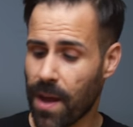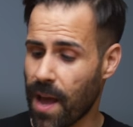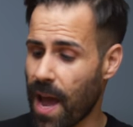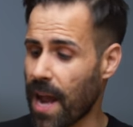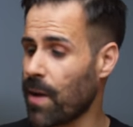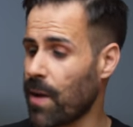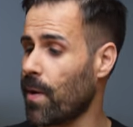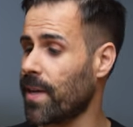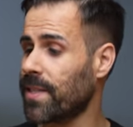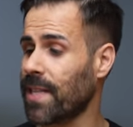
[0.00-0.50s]

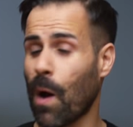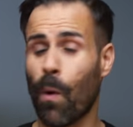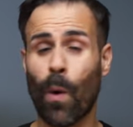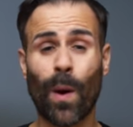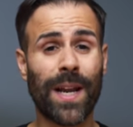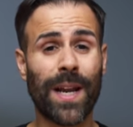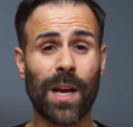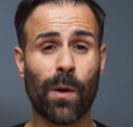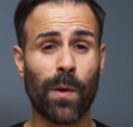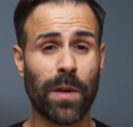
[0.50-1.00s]
Anyways, I
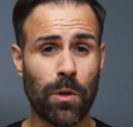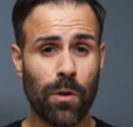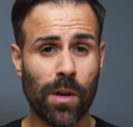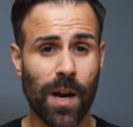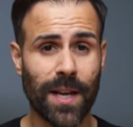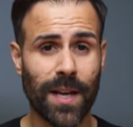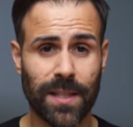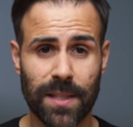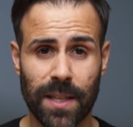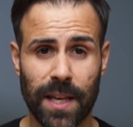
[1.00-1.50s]
wanna hear what you
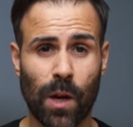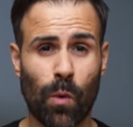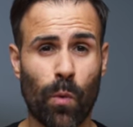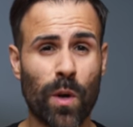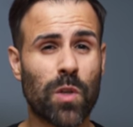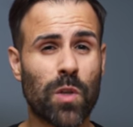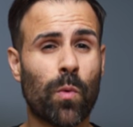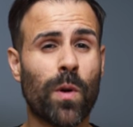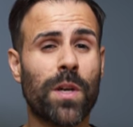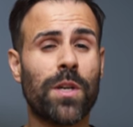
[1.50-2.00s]
guys think.
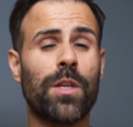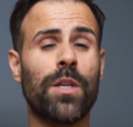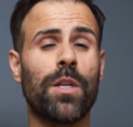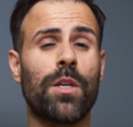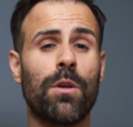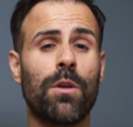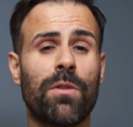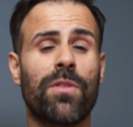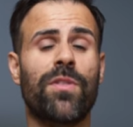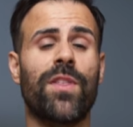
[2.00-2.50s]
Which one do
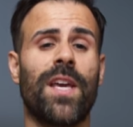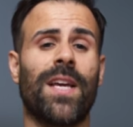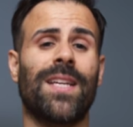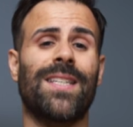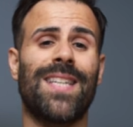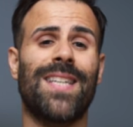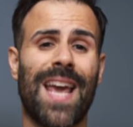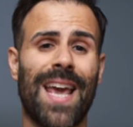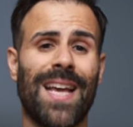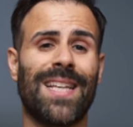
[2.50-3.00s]
you
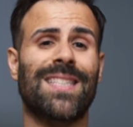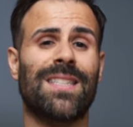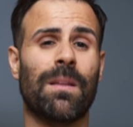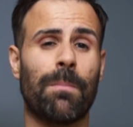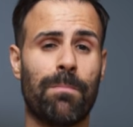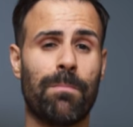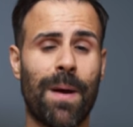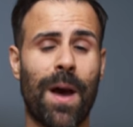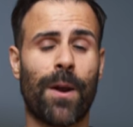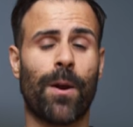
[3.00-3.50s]
think takes the
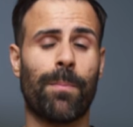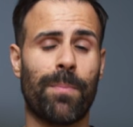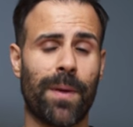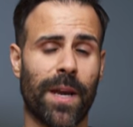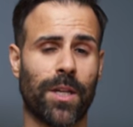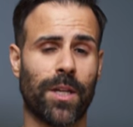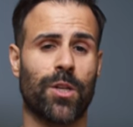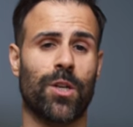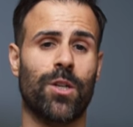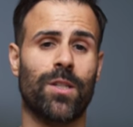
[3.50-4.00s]
better
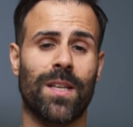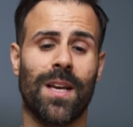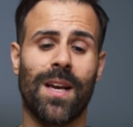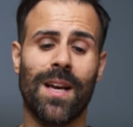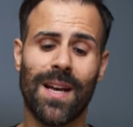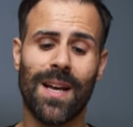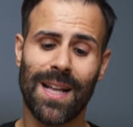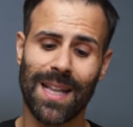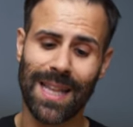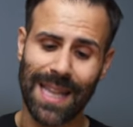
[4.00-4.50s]
pictures?
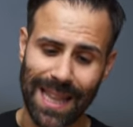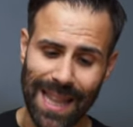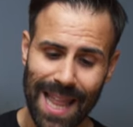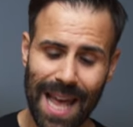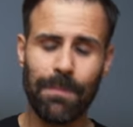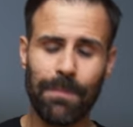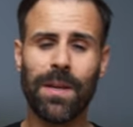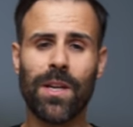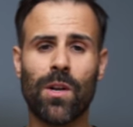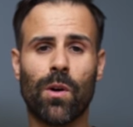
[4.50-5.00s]

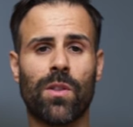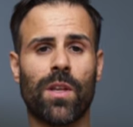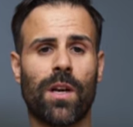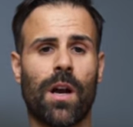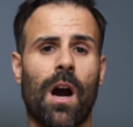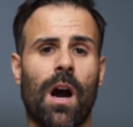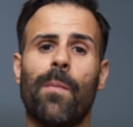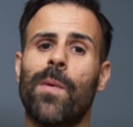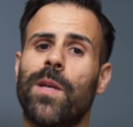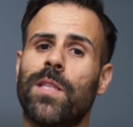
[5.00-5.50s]
Let me know in the
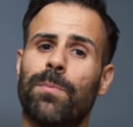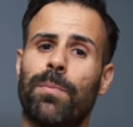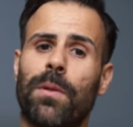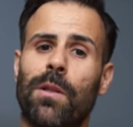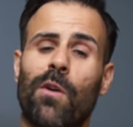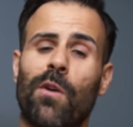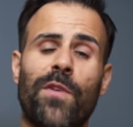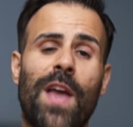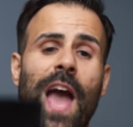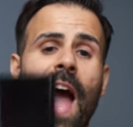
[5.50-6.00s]
comments
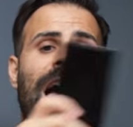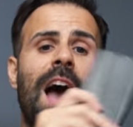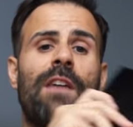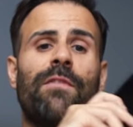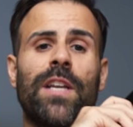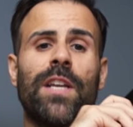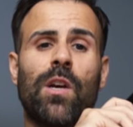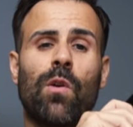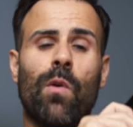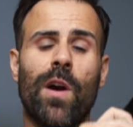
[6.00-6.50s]
below. If you
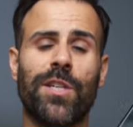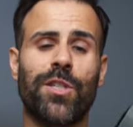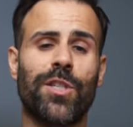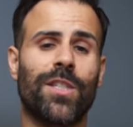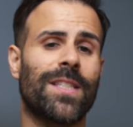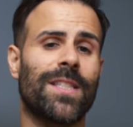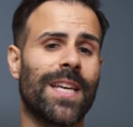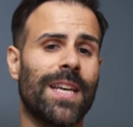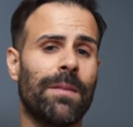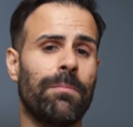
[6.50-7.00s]
have any
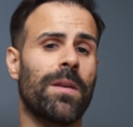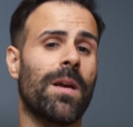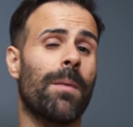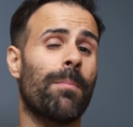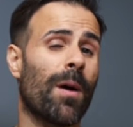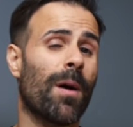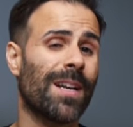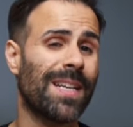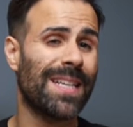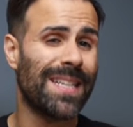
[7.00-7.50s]
questions, hit me
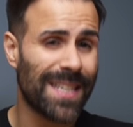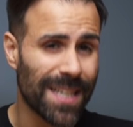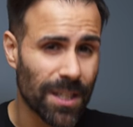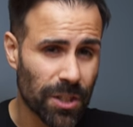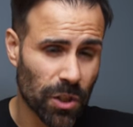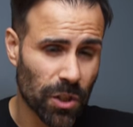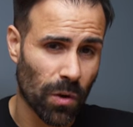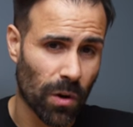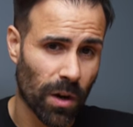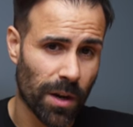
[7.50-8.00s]
up on
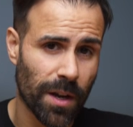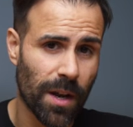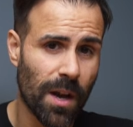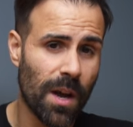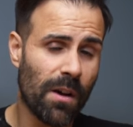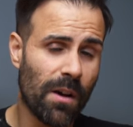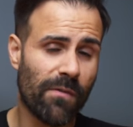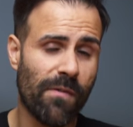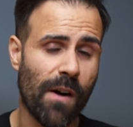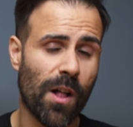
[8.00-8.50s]
Discord,
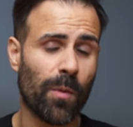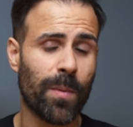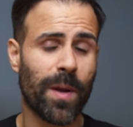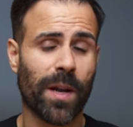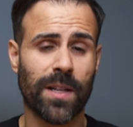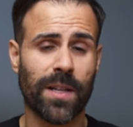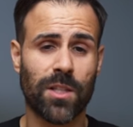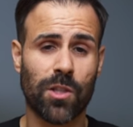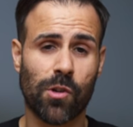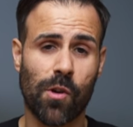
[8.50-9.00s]
follow me
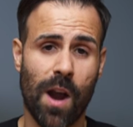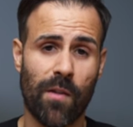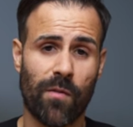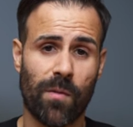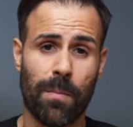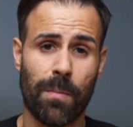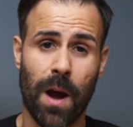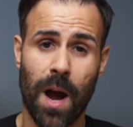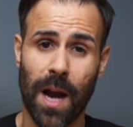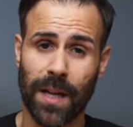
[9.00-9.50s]
on Instagram
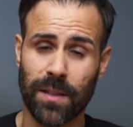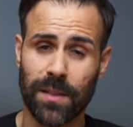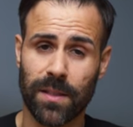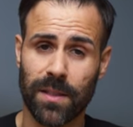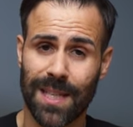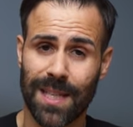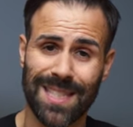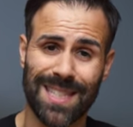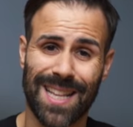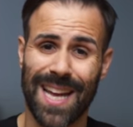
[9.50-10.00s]
from behind the
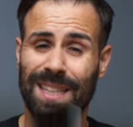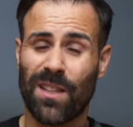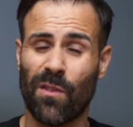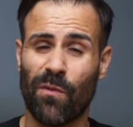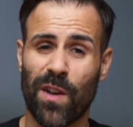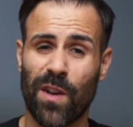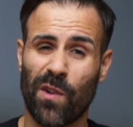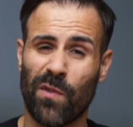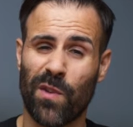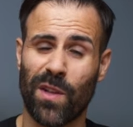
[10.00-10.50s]
scenes, like the
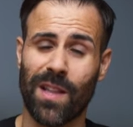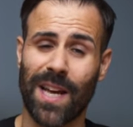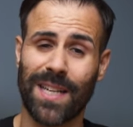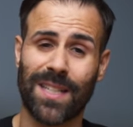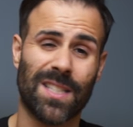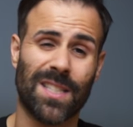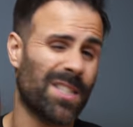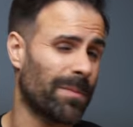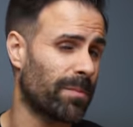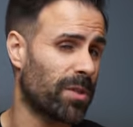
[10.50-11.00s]
video if you
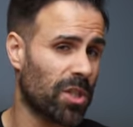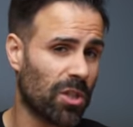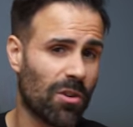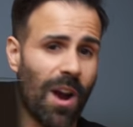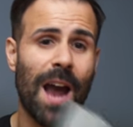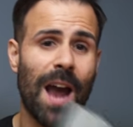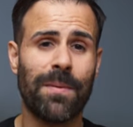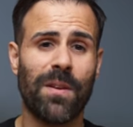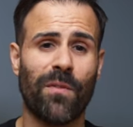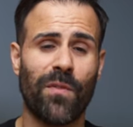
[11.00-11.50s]
liked it,
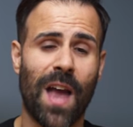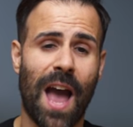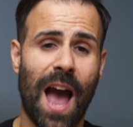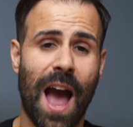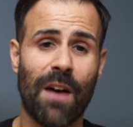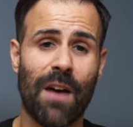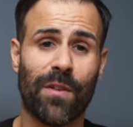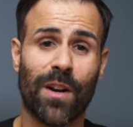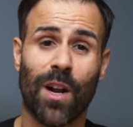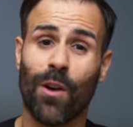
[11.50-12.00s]
subscribed if you
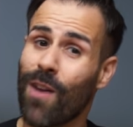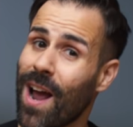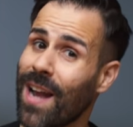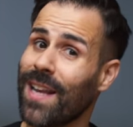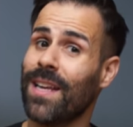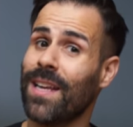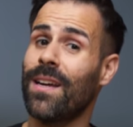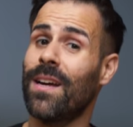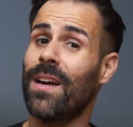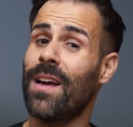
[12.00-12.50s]
haven't
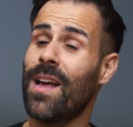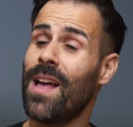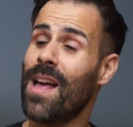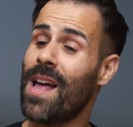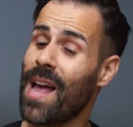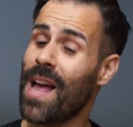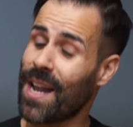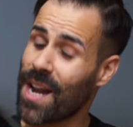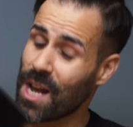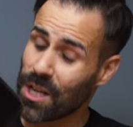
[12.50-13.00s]
already,
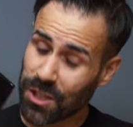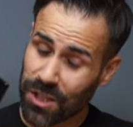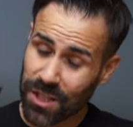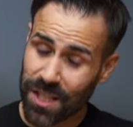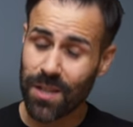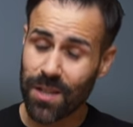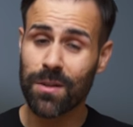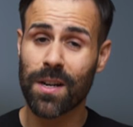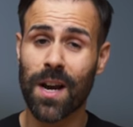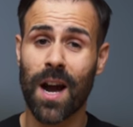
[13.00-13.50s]
and I'll
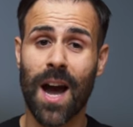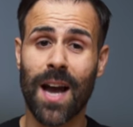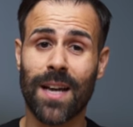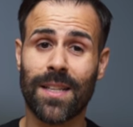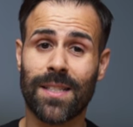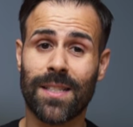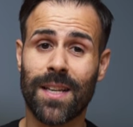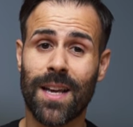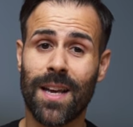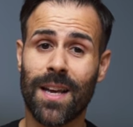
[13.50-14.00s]
see you
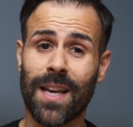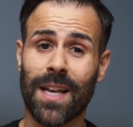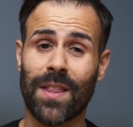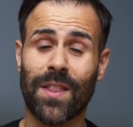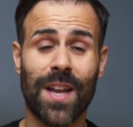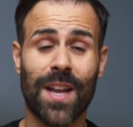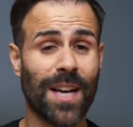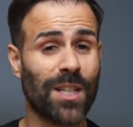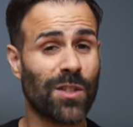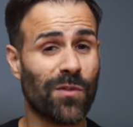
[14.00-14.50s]
guys in
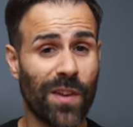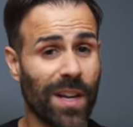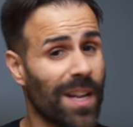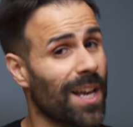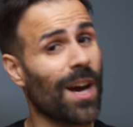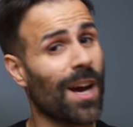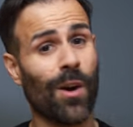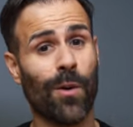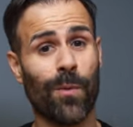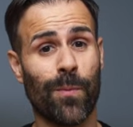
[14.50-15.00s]
the next
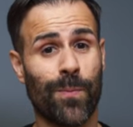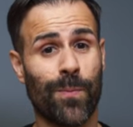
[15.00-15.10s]
video.